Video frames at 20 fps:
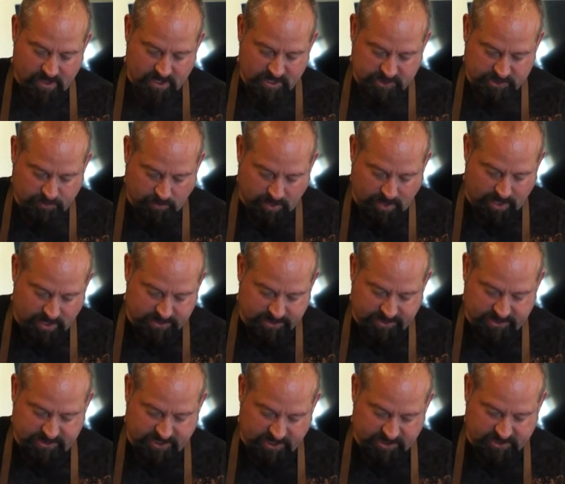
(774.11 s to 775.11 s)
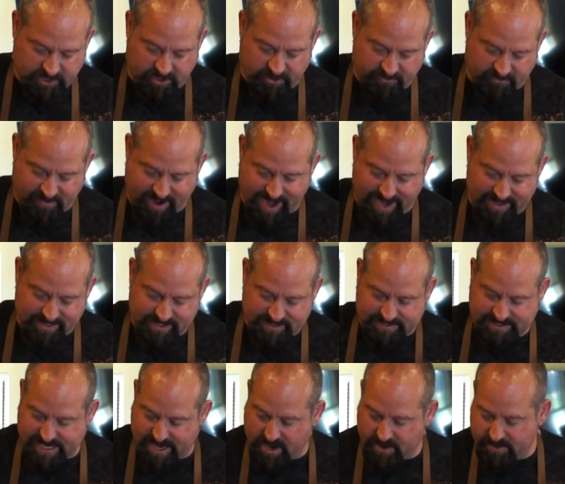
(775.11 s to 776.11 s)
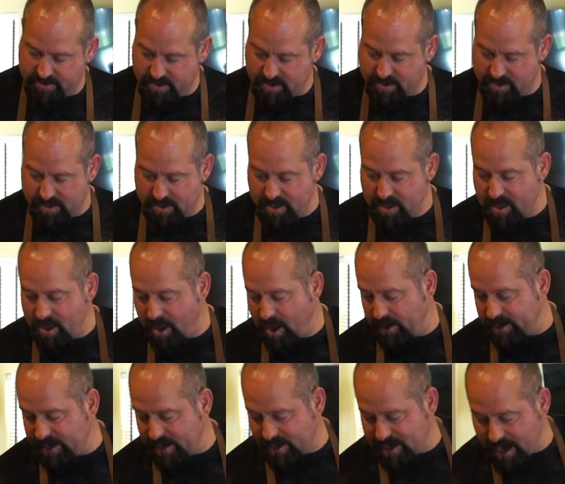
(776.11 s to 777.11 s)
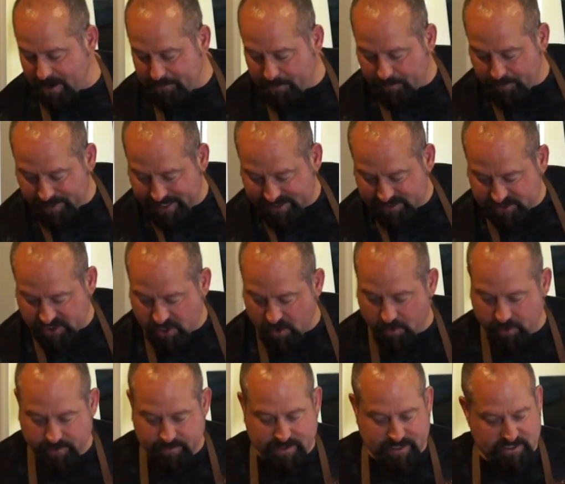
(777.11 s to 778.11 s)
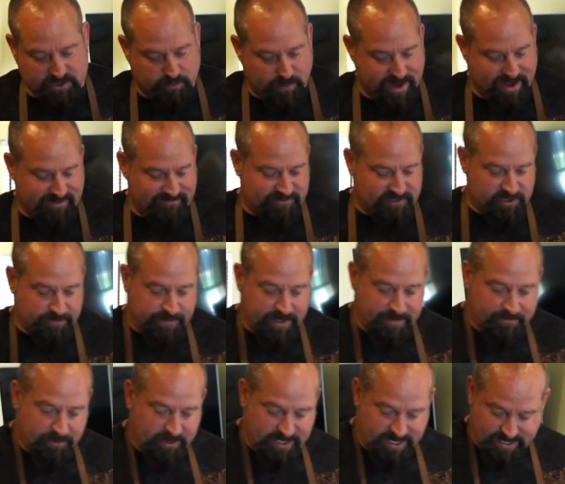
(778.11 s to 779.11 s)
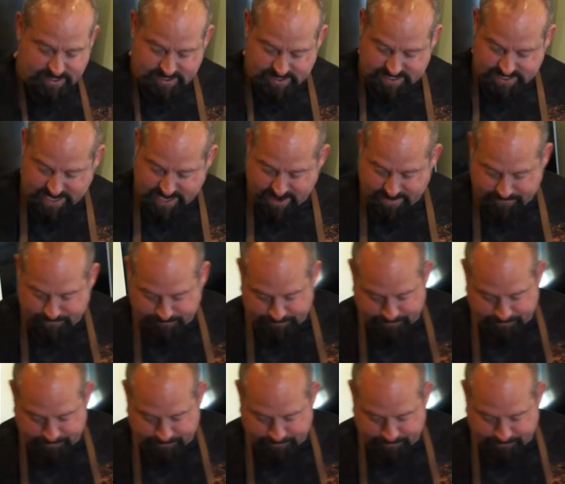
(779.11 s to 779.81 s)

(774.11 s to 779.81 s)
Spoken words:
So what I'll do is I'll start dragging this down. I'll get a couple plates going because we have 2 people eating today.